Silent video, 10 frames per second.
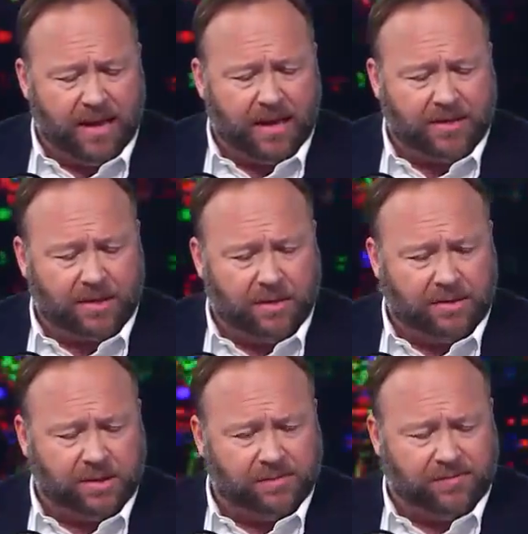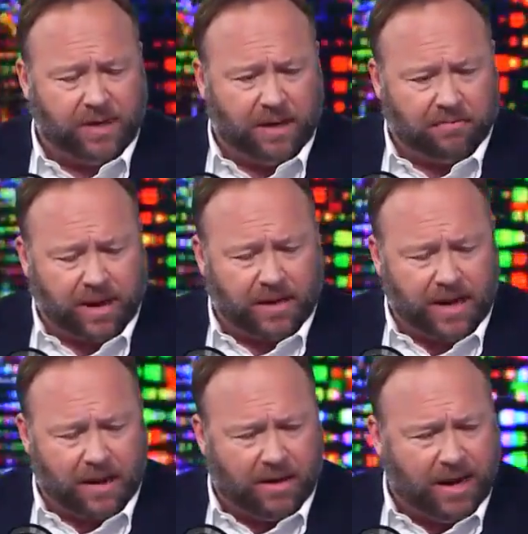a big exclusive
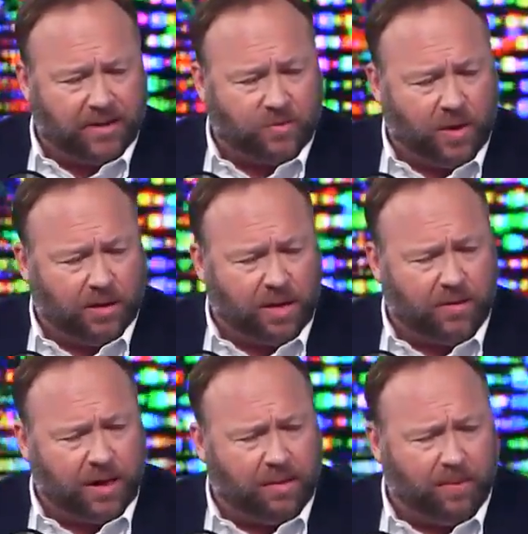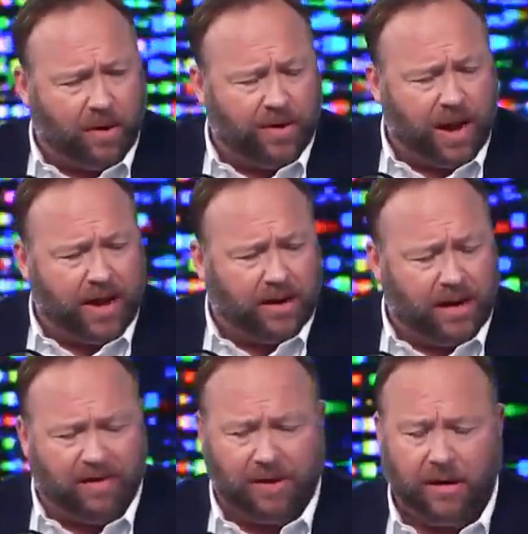breakdown as well coming up on
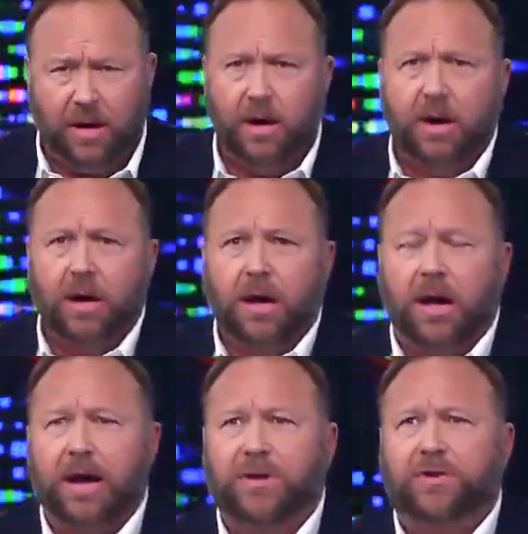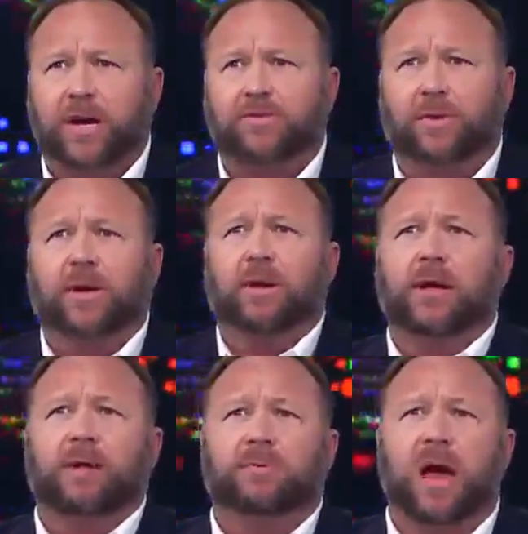9/11. It's
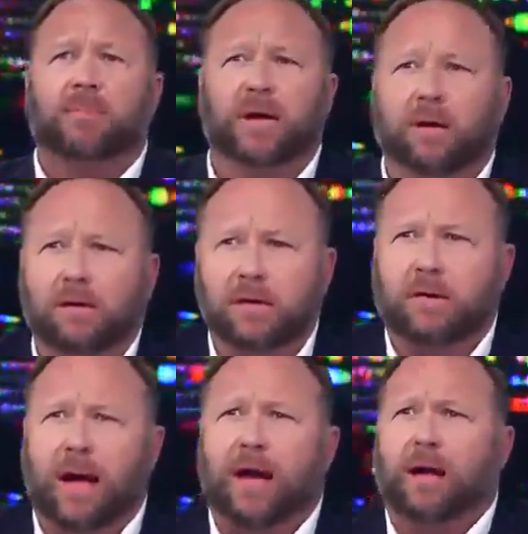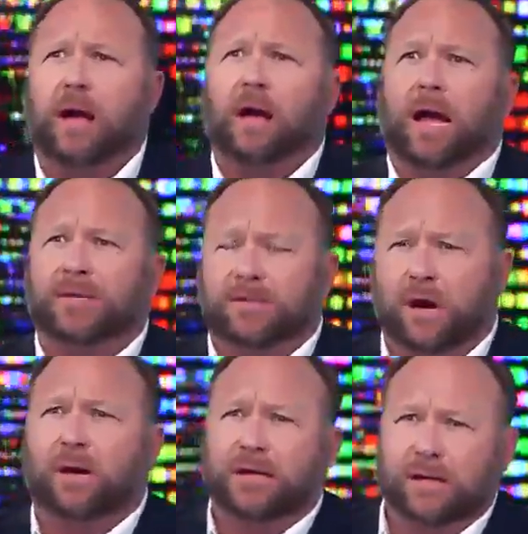good to have Tommy here. You know, I
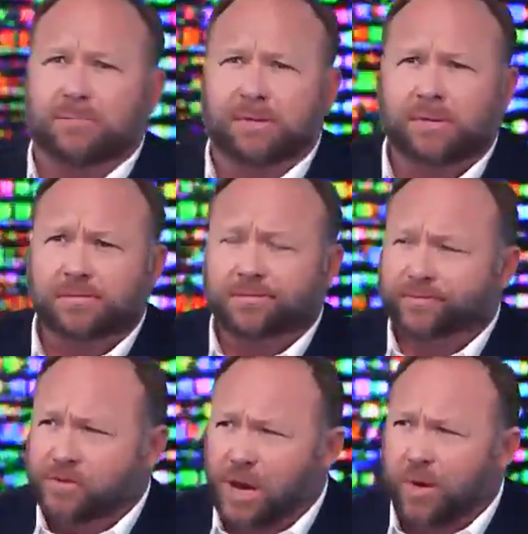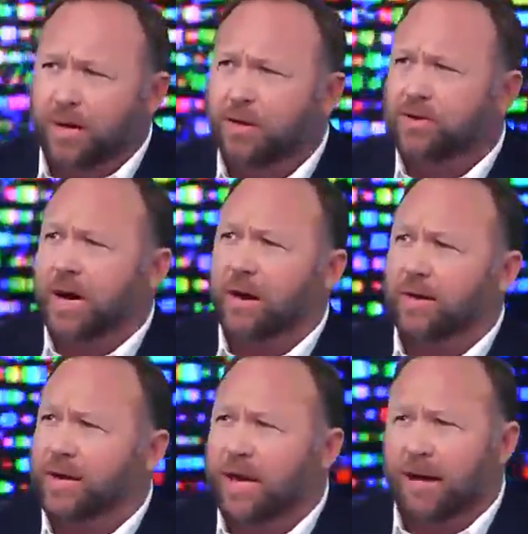saw him go into
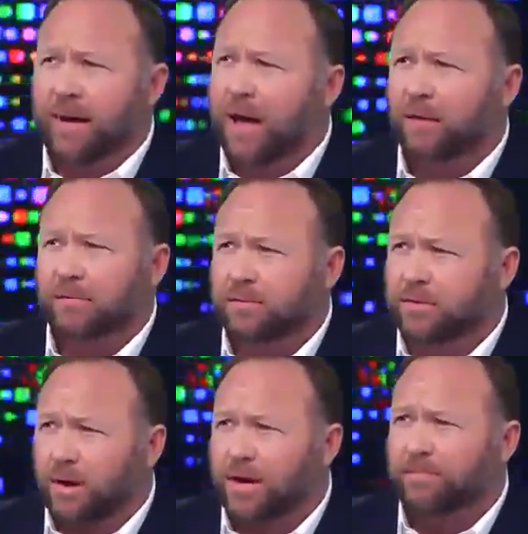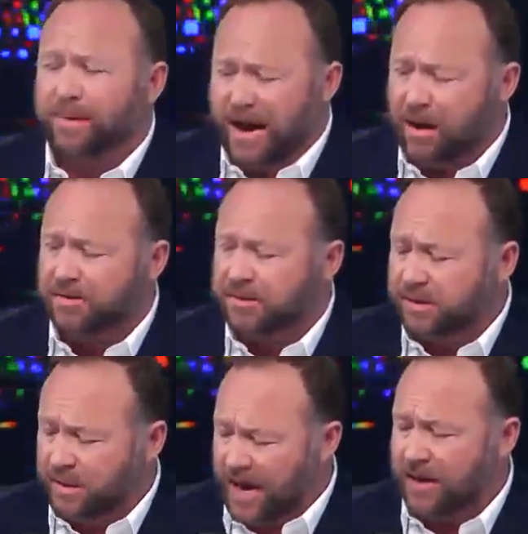jail, and he came out 30
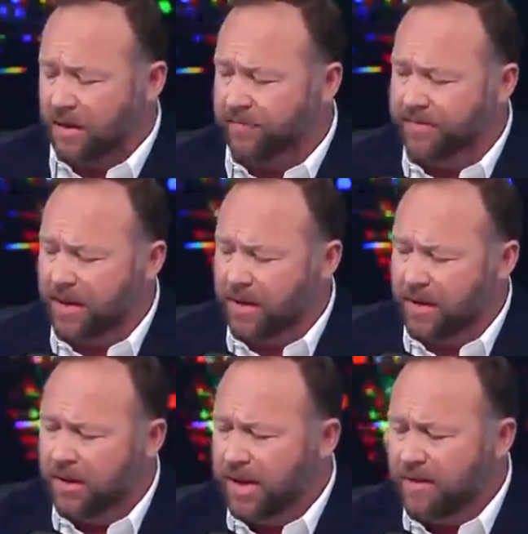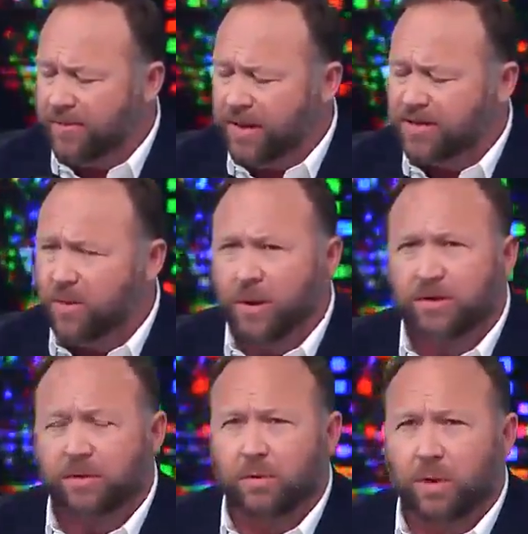pounds lighter. And the things he
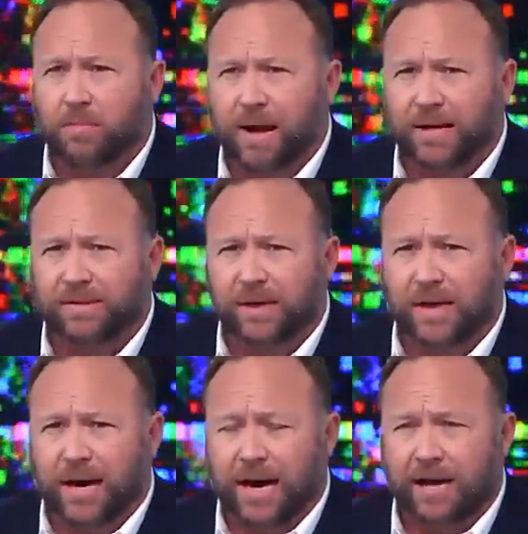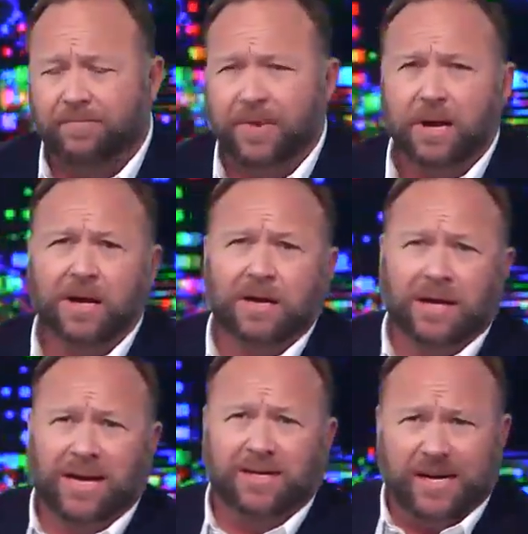went through were amazing. And
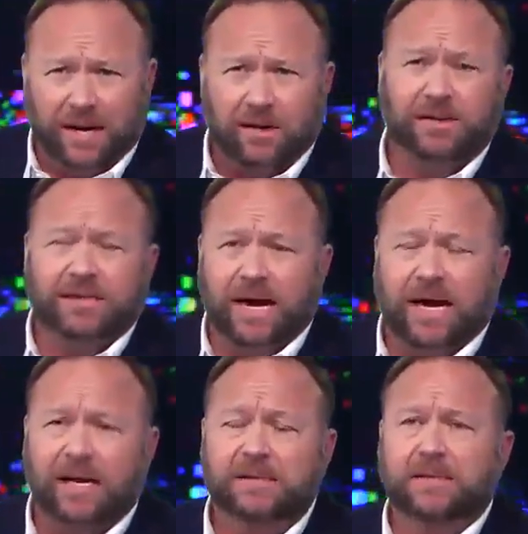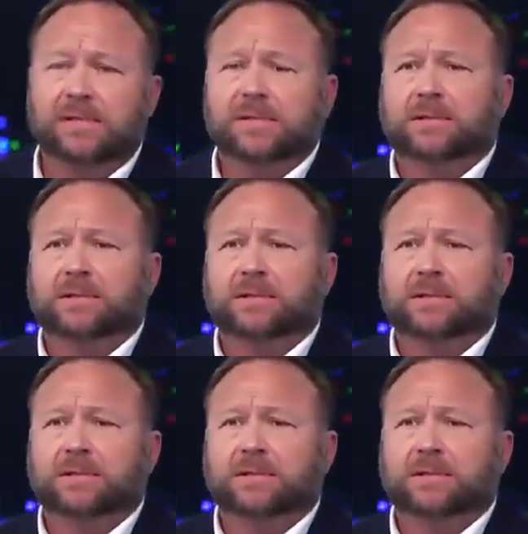he's here today